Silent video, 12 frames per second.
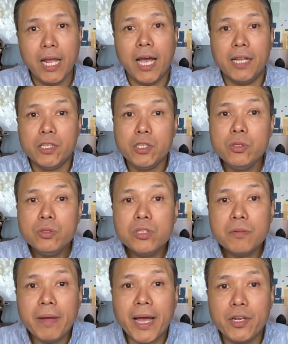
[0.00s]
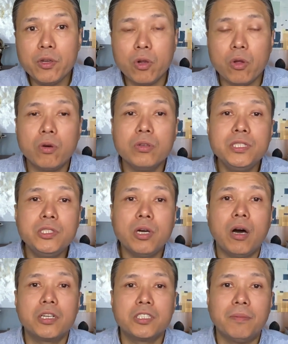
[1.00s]
And the user manual only
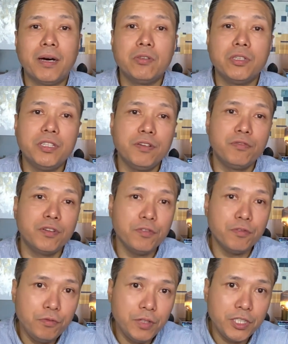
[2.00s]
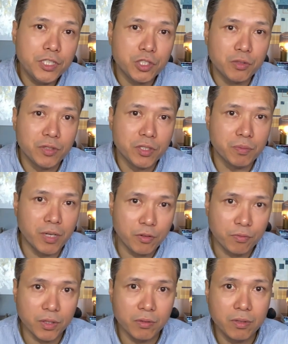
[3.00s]
talks about the different features of the
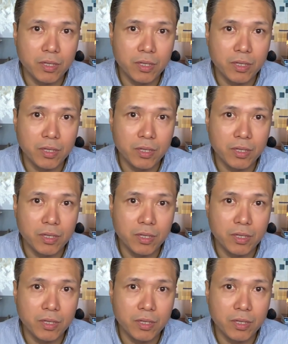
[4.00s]
smartphone.